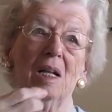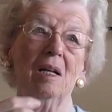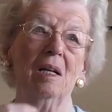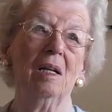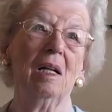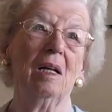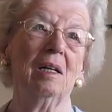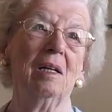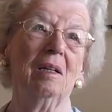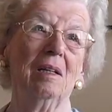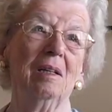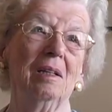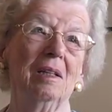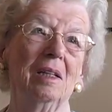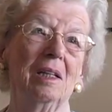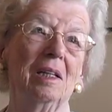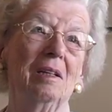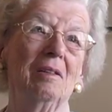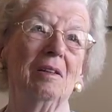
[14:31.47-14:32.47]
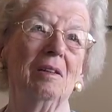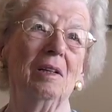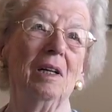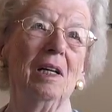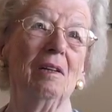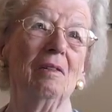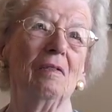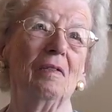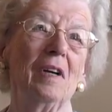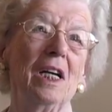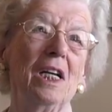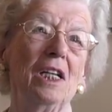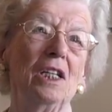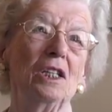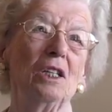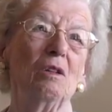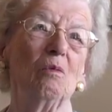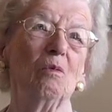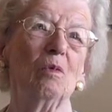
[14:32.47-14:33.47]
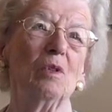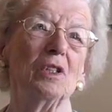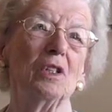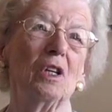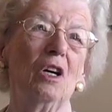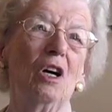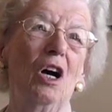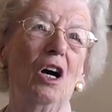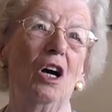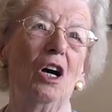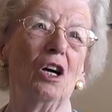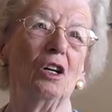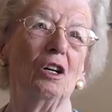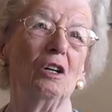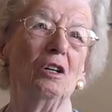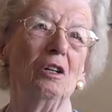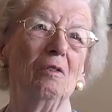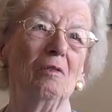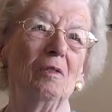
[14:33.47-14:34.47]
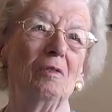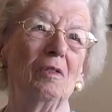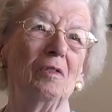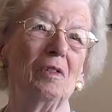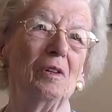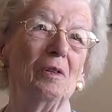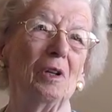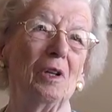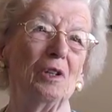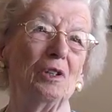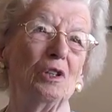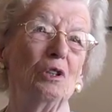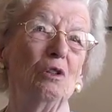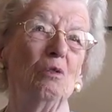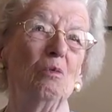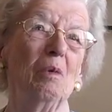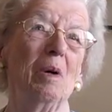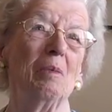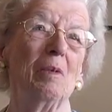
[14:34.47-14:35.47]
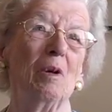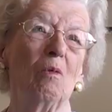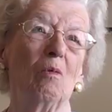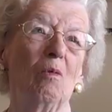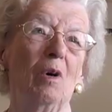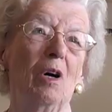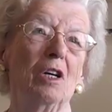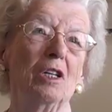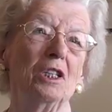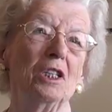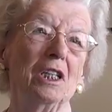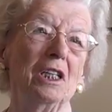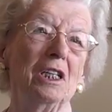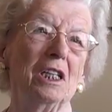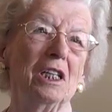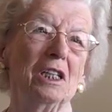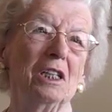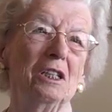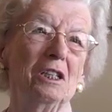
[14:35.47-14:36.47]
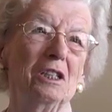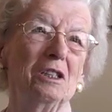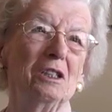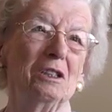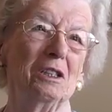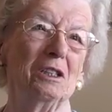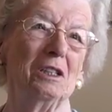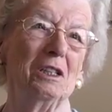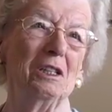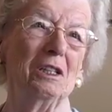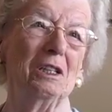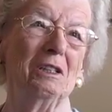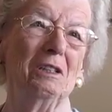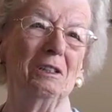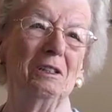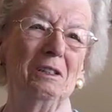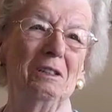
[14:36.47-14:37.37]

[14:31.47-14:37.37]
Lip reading: that the invasion was on from the 2 women washing dishes in the